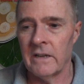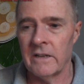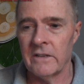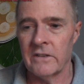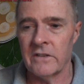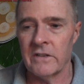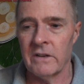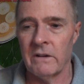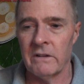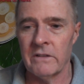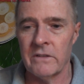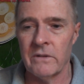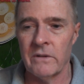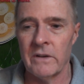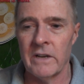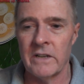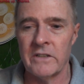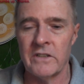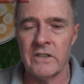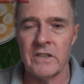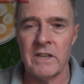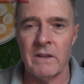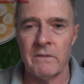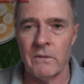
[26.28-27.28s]
So I thought I'd
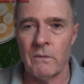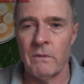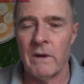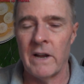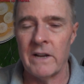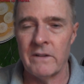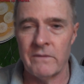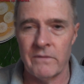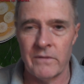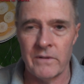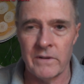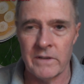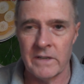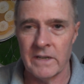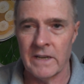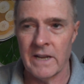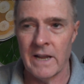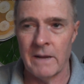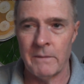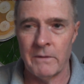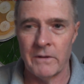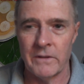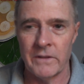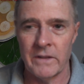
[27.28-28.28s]
just have to wait for it to
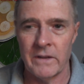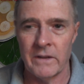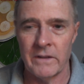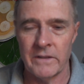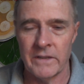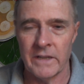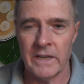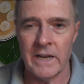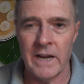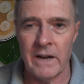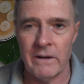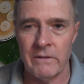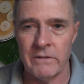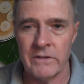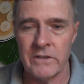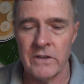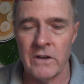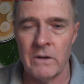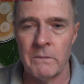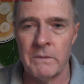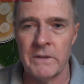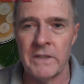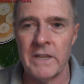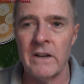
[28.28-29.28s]
come on the
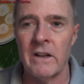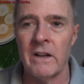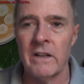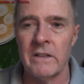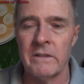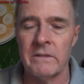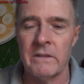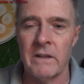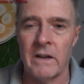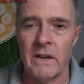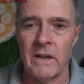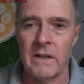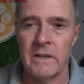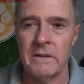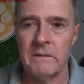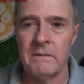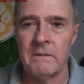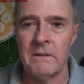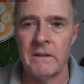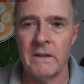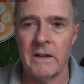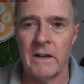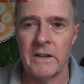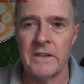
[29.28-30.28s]
carousel. But then
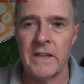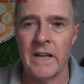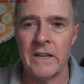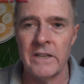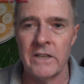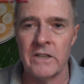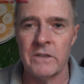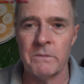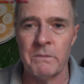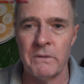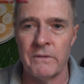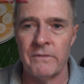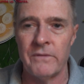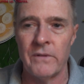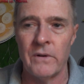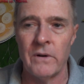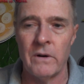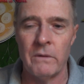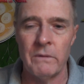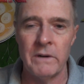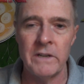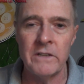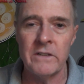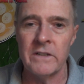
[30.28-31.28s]
I'd done this before.
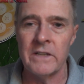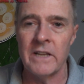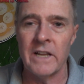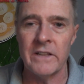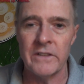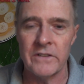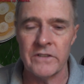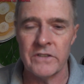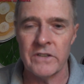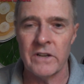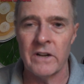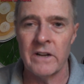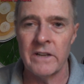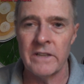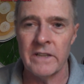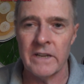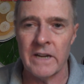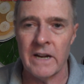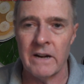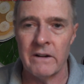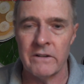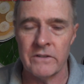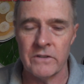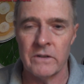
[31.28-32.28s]
I went to the other side of the
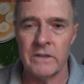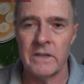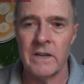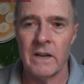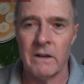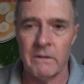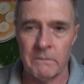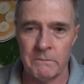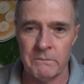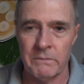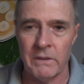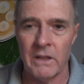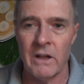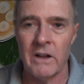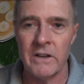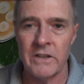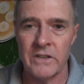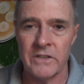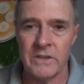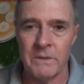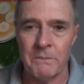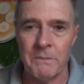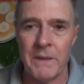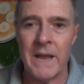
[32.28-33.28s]
carousel. Yeah, I'm blind
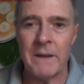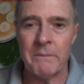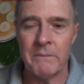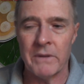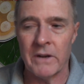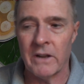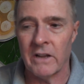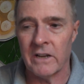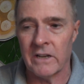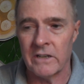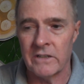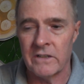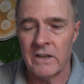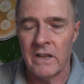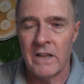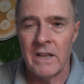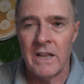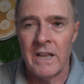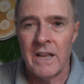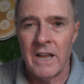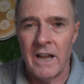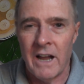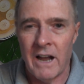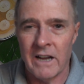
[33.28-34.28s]
as a bat, but
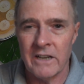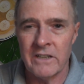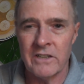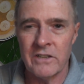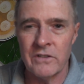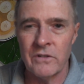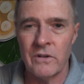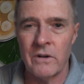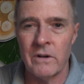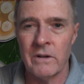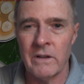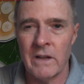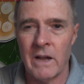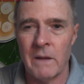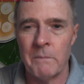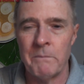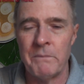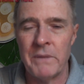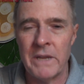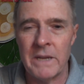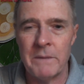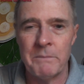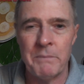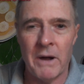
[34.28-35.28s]
I saw a
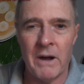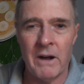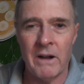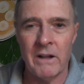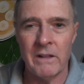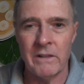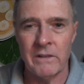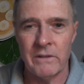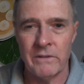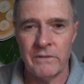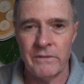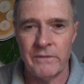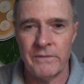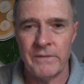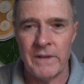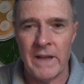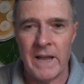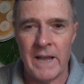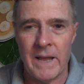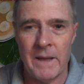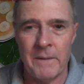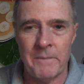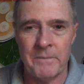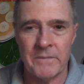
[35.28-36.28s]
big pile
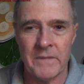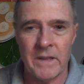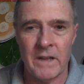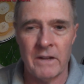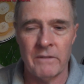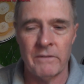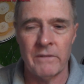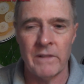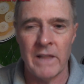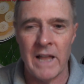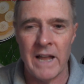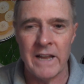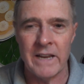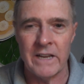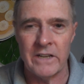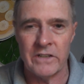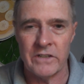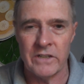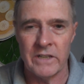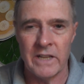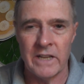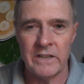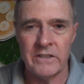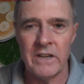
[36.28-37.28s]
of luggage,
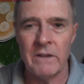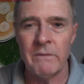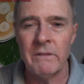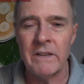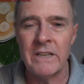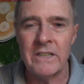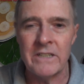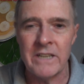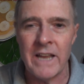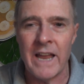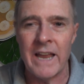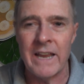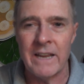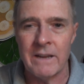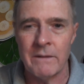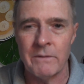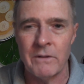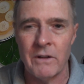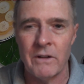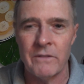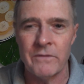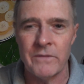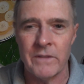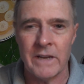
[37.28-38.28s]
and they generally take
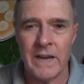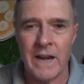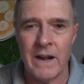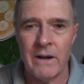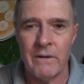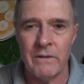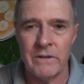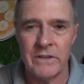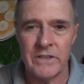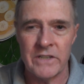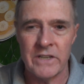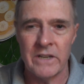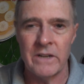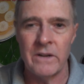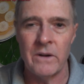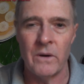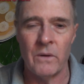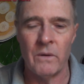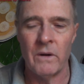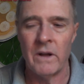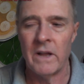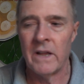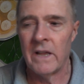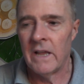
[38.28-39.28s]
it off the
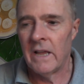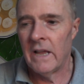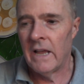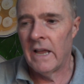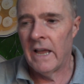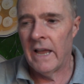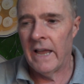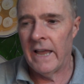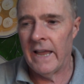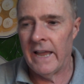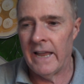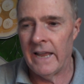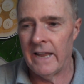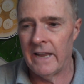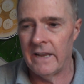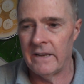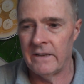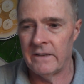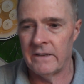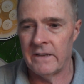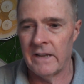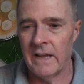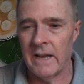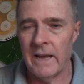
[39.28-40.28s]
carousel.
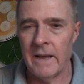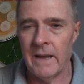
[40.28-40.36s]
And